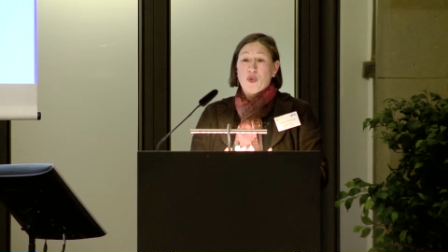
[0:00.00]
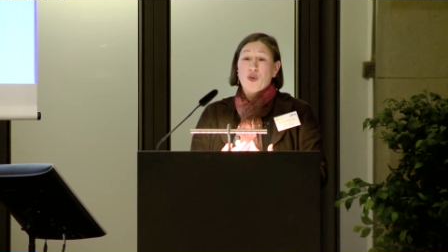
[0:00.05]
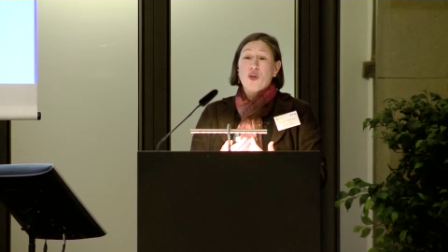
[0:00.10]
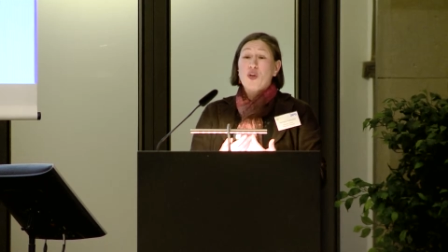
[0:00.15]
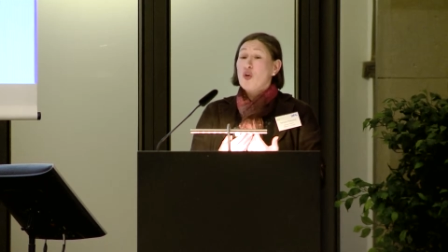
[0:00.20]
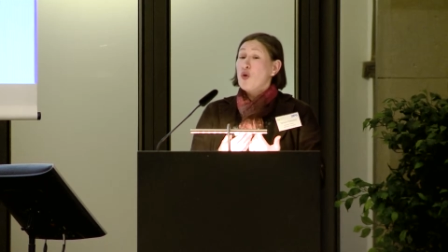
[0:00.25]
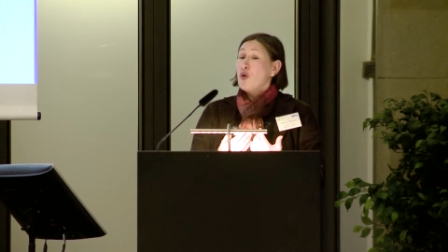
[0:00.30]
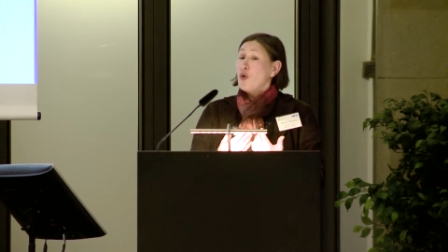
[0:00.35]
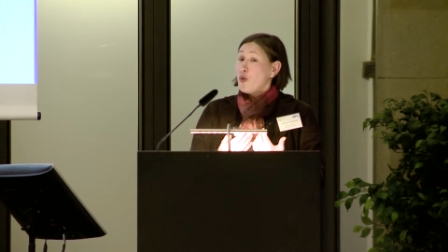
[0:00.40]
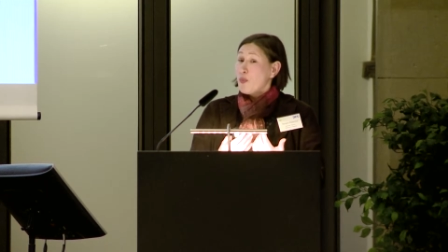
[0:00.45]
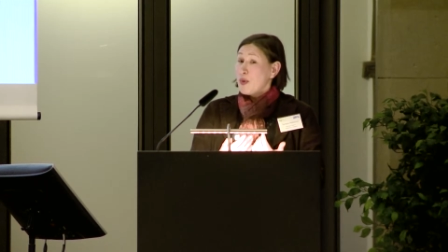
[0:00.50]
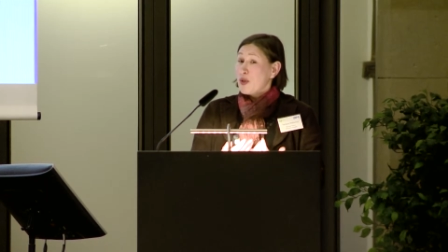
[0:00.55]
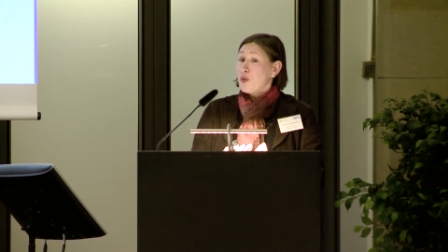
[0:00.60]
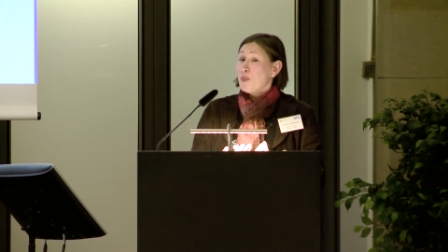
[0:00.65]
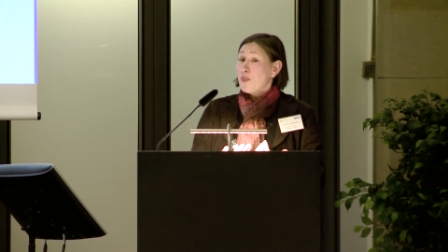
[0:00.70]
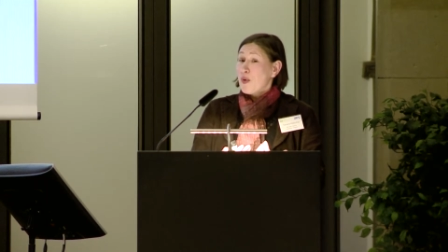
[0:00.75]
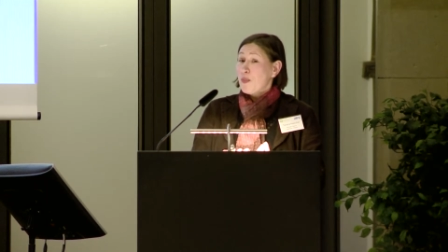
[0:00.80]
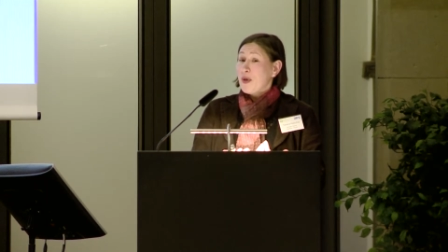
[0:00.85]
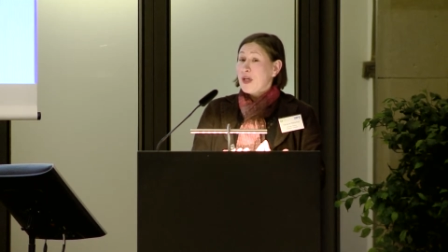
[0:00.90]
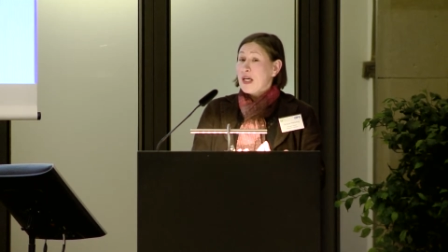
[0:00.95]
per the Committee on
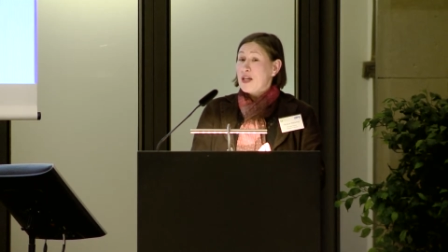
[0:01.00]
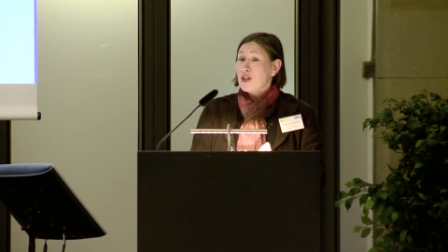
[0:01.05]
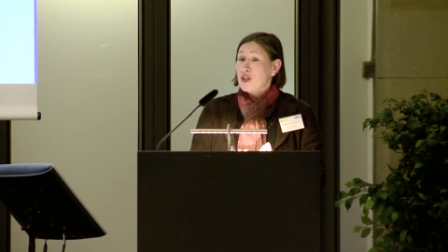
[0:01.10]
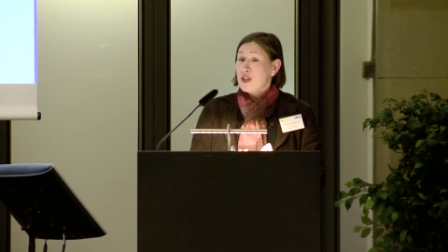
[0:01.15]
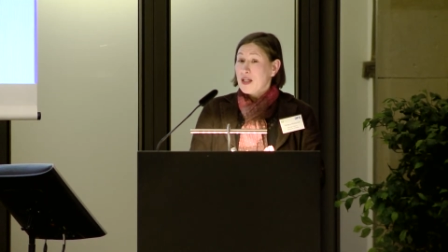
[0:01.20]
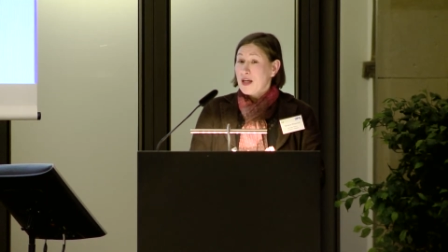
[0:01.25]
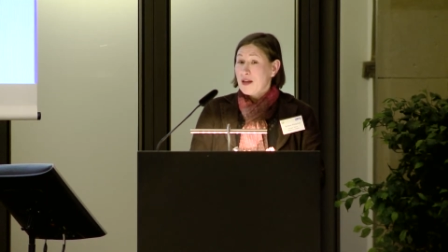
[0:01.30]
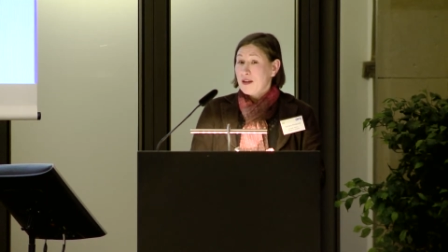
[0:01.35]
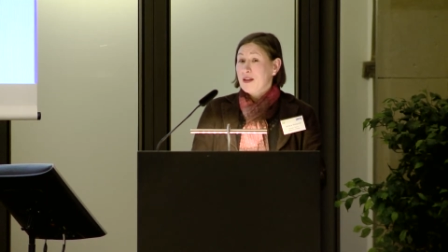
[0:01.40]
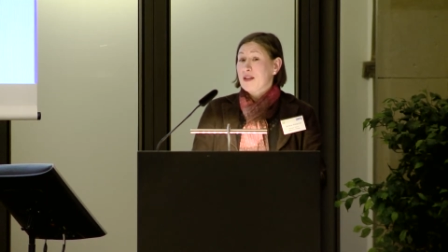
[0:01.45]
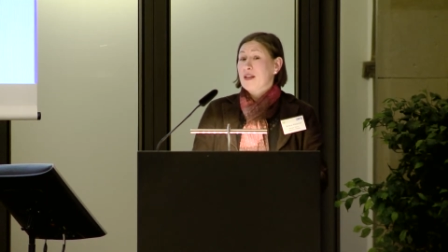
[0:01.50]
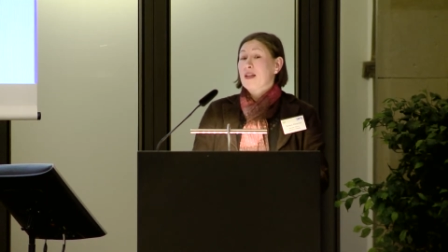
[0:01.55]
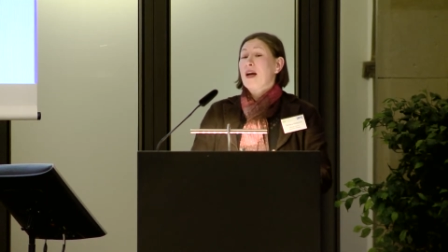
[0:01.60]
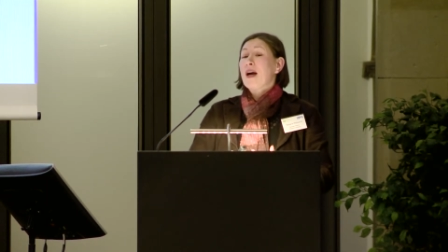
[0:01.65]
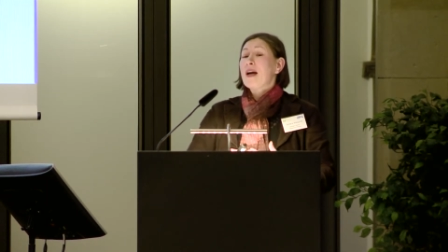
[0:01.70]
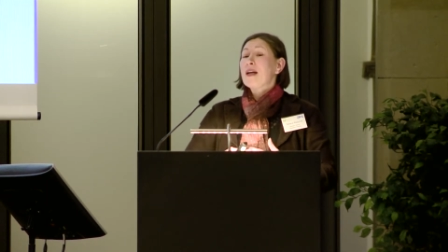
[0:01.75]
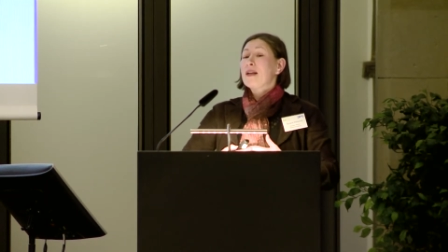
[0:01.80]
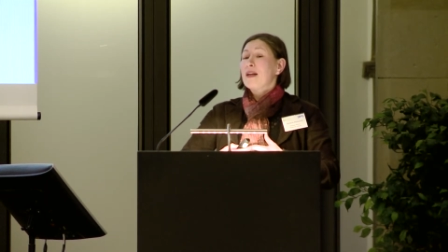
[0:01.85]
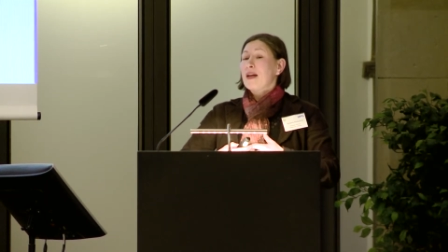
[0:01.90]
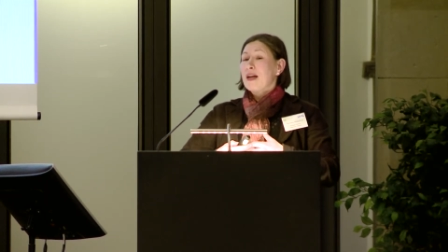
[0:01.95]
Publication Ethics
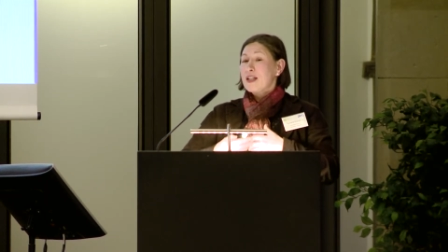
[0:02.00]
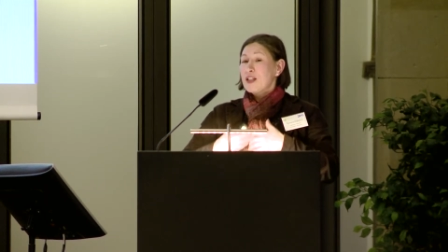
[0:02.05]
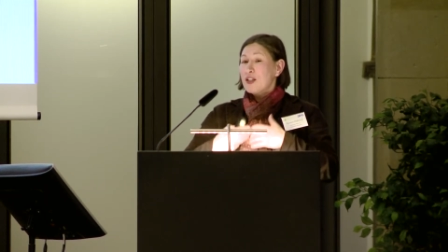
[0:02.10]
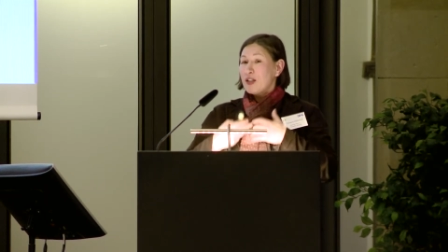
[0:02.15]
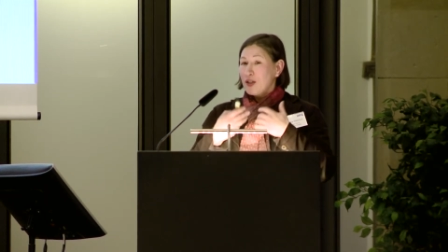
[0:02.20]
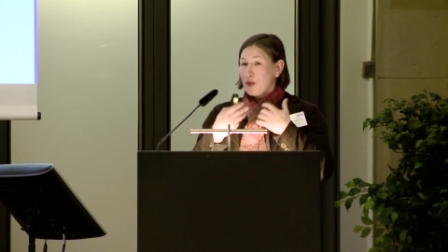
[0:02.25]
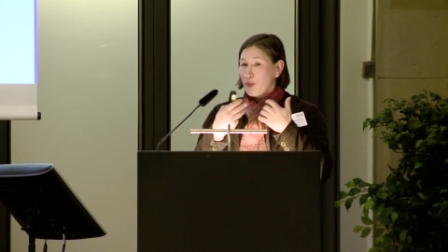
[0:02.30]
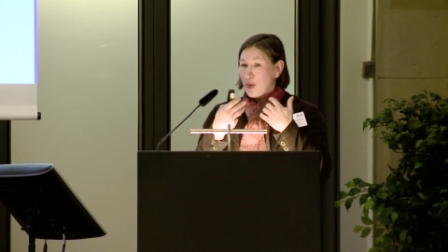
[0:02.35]
Guidelines,